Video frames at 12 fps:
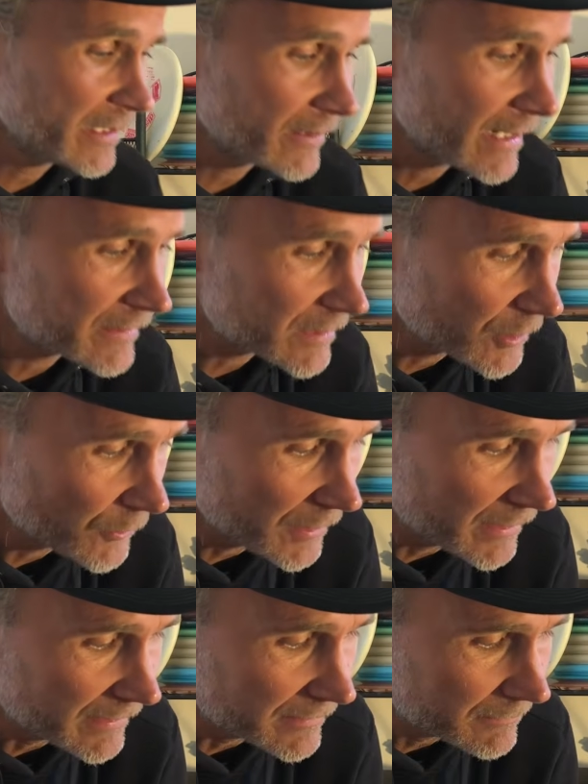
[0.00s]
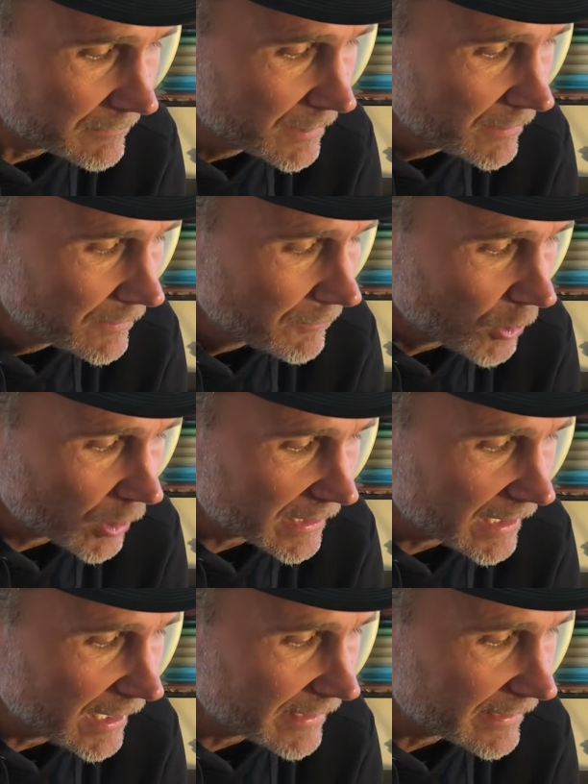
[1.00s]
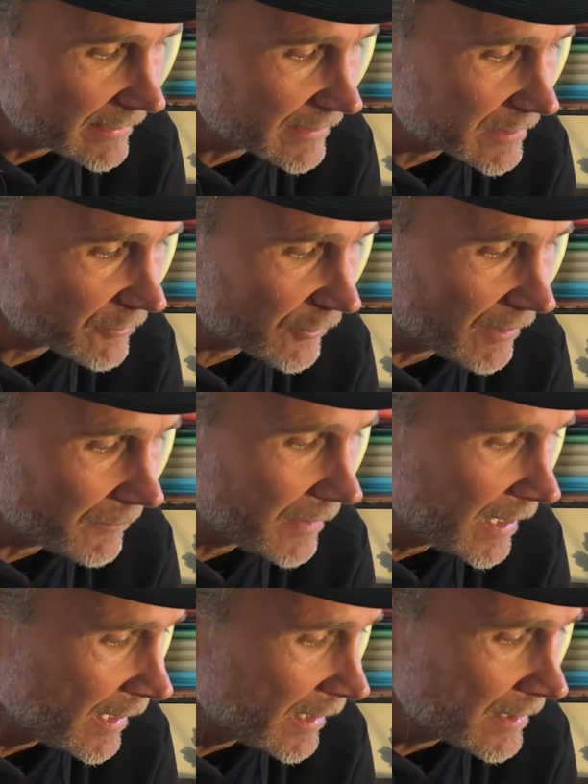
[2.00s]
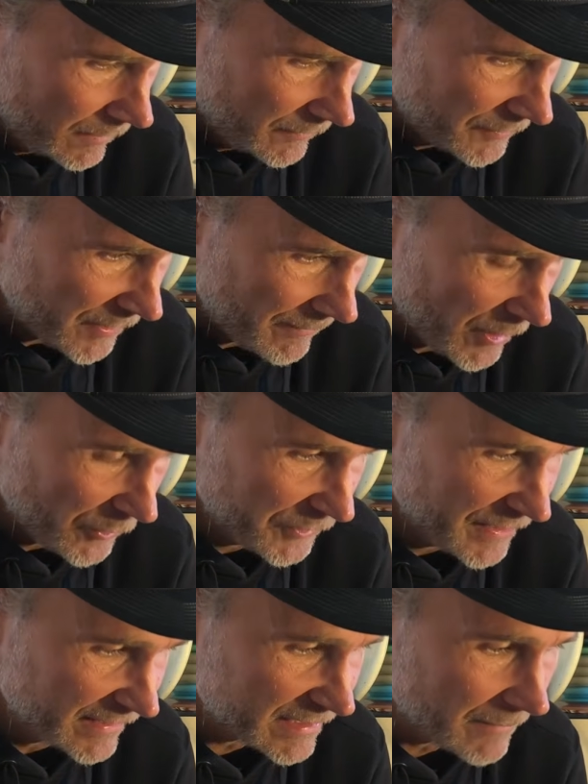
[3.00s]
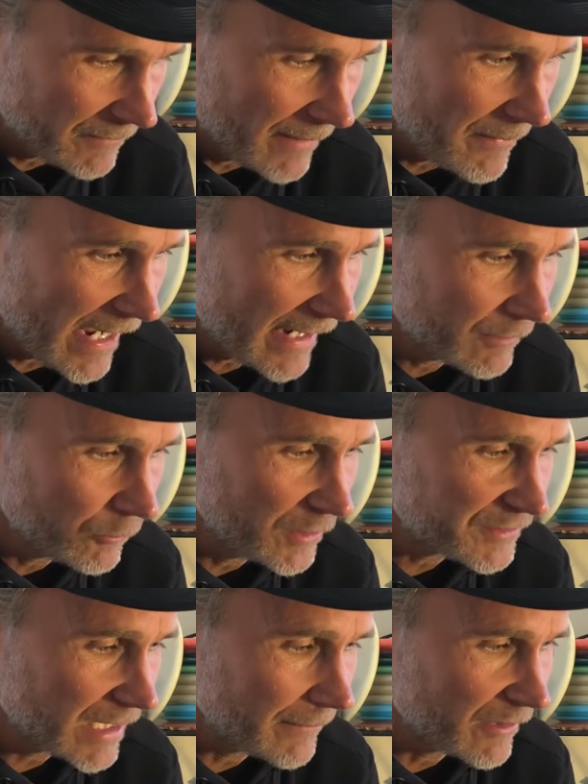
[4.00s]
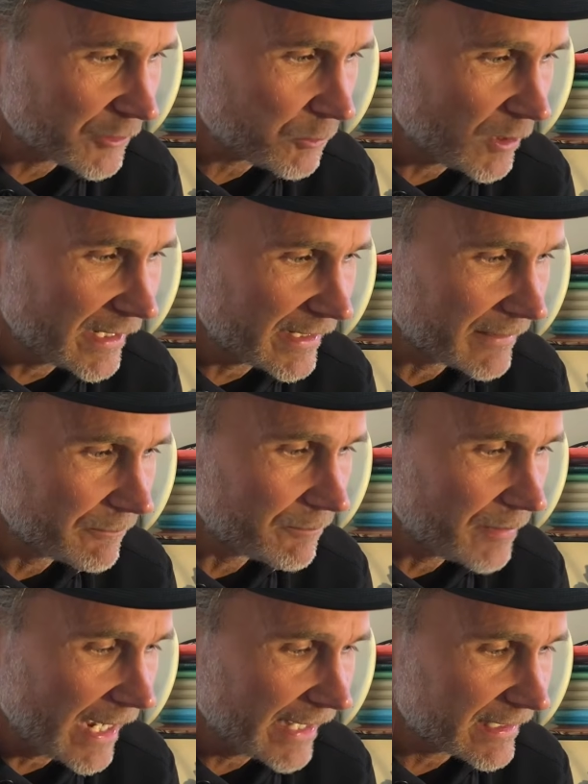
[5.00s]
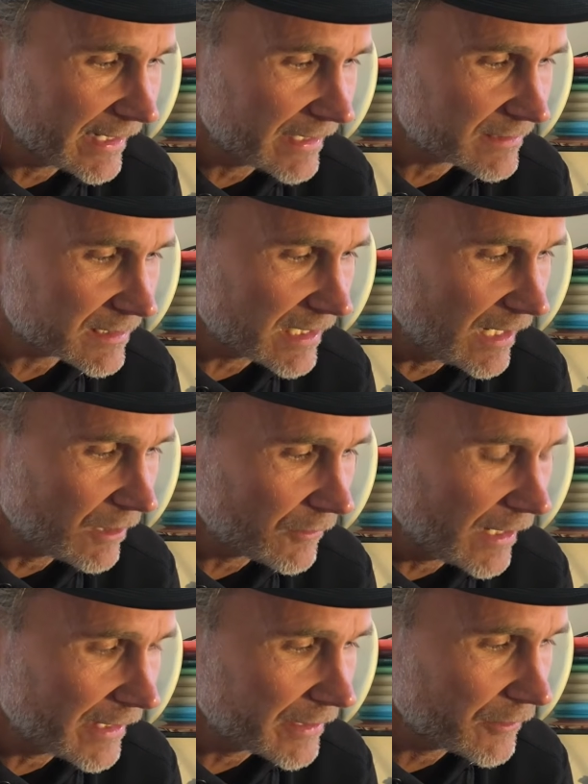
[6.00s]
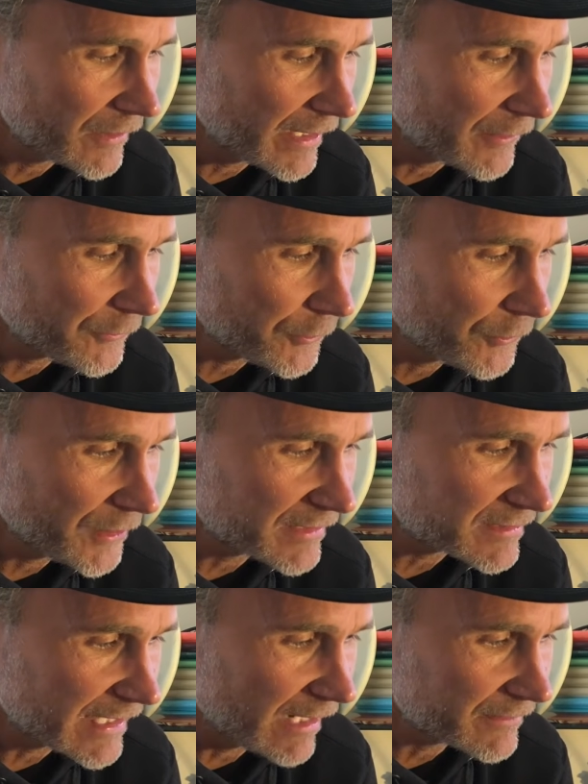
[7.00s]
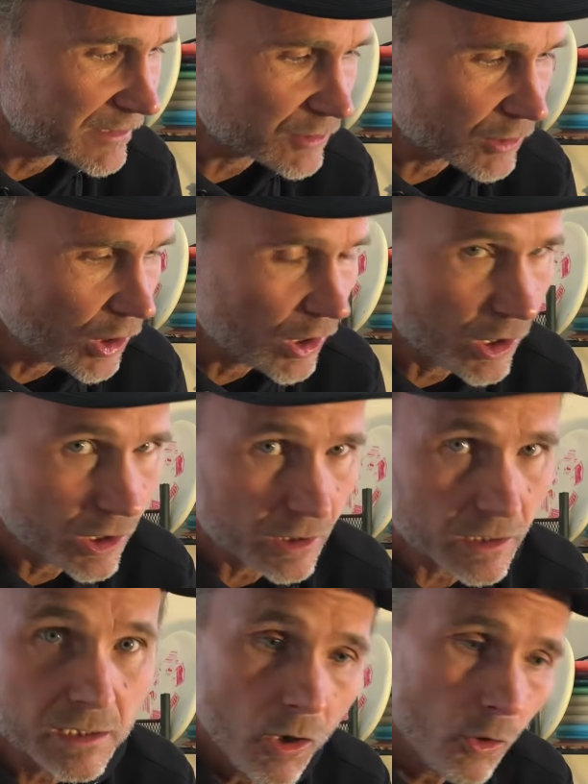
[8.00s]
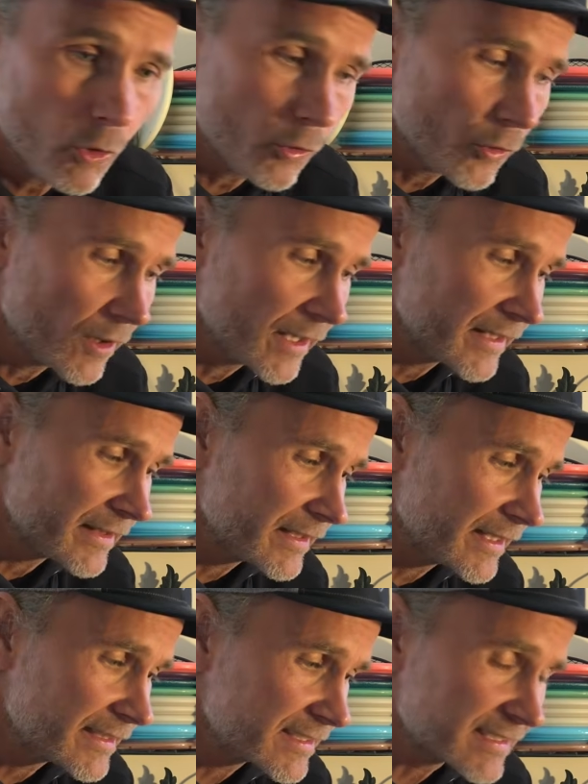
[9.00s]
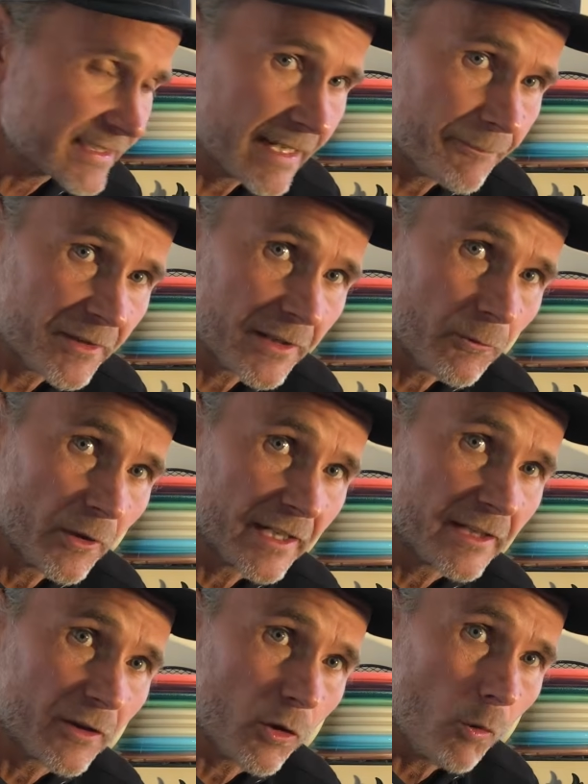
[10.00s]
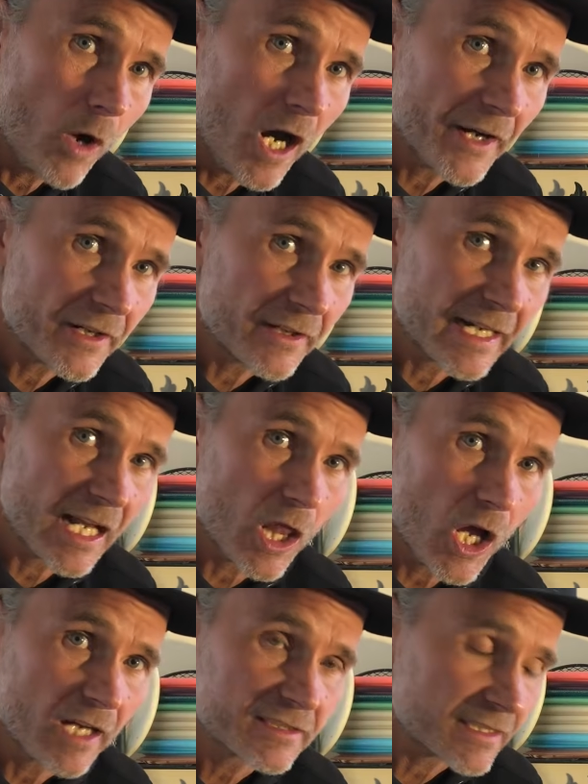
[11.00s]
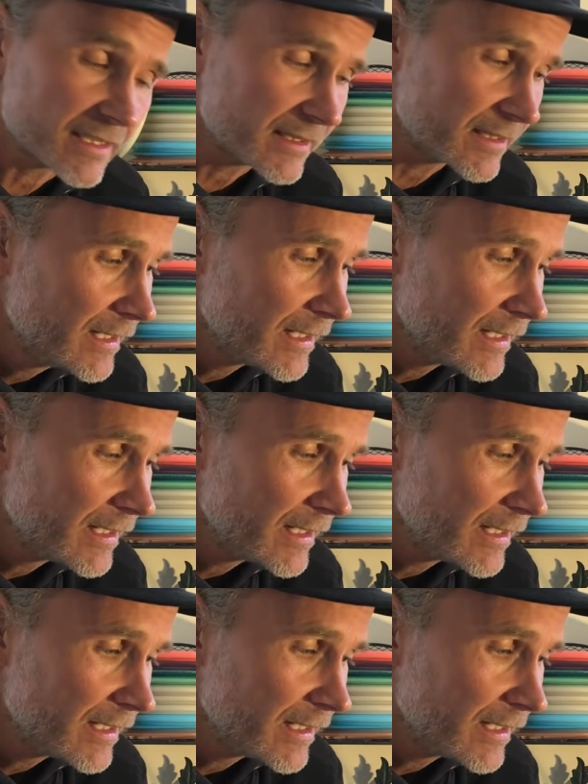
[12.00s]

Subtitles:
here has a green mark on it. It's from some other discs in my bag, and one time I was playing in Badlands, Colorado, and I threw this down this long hole, and it skipped and it went into the water, and I lost it.